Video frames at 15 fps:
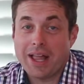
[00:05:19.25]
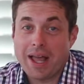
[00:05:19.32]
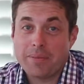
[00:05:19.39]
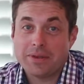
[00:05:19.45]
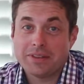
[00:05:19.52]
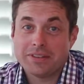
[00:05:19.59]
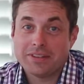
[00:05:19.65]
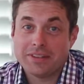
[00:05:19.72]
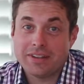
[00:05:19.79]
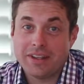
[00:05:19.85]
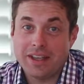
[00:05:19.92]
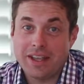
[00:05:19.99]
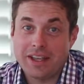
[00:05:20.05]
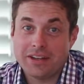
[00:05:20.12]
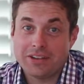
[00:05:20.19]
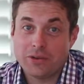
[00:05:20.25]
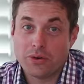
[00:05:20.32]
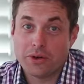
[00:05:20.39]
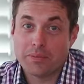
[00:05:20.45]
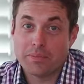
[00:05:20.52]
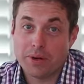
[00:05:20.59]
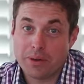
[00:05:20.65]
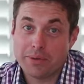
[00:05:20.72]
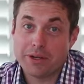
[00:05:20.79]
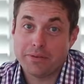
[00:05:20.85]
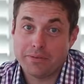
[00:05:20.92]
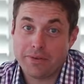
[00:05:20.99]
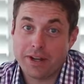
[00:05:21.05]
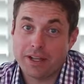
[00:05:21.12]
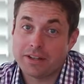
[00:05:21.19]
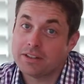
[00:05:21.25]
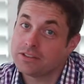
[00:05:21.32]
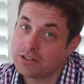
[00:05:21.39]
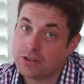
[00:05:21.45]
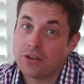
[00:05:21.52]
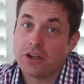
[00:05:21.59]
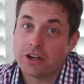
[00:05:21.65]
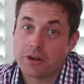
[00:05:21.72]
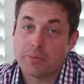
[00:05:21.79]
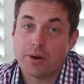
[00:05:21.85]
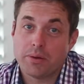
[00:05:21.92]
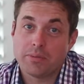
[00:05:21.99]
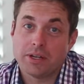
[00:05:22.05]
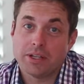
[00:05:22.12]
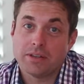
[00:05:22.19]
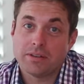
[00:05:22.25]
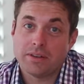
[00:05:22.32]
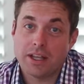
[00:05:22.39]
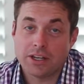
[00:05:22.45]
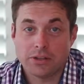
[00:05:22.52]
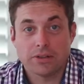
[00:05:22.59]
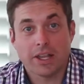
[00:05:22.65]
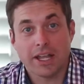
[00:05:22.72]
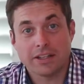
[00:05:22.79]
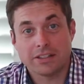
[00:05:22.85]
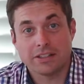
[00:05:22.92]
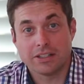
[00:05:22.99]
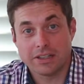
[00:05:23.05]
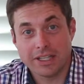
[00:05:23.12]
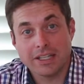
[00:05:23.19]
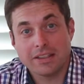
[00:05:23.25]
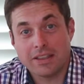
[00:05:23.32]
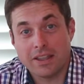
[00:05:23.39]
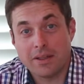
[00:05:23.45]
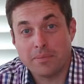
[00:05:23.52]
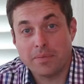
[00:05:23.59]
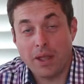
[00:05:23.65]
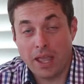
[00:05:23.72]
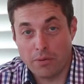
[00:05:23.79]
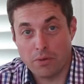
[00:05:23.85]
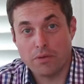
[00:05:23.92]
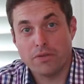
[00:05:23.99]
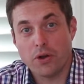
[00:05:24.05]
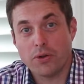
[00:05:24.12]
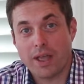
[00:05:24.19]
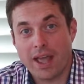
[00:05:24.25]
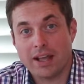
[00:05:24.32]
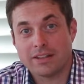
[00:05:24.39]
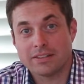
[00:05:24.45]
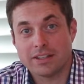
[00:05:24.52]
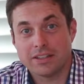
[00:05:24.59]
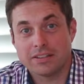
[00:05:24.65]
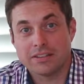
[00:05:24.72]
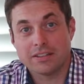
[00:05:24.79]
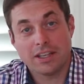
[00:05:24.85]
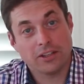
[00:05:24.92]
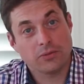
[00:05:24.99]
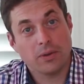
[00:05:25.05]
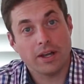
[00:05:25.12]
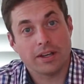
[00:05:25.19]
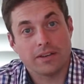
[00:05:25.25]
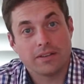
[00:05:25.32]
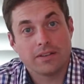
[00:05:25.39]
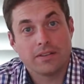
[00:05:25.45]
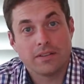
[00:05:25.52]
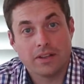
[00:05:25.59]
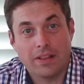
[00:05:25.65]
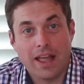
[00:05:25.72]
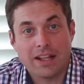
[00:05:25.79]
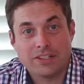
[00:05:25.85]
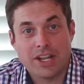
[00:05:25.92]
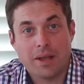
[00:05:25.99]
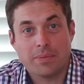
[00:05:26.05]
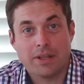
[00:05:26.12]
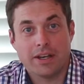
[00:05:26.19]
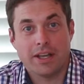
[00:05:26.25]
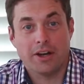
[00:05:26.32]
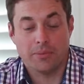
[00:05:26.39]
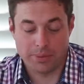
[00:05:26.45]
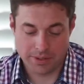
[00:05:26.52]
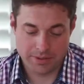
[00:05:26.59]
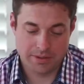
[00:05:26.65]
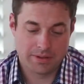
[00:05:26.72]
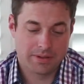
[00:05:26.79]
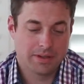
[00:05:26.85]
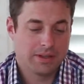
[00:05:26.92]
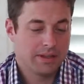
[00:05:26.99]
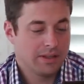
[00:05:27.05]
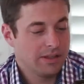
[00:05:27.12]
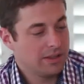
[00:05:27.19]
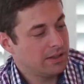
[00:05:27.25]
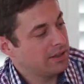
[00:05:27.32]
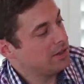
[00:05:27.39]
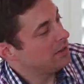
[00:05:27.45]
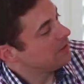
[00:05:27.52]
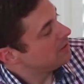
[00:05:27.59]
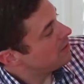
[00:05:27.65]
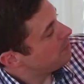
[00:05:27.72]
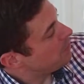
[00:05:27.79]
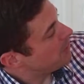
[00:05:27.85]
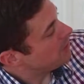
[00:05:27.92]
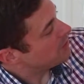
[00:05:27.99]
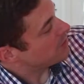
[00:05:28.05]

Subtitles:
happens and your permanent friend is no longer permanent and you'd like to delete them and revoke access, guess what? The Latch app can help. Simply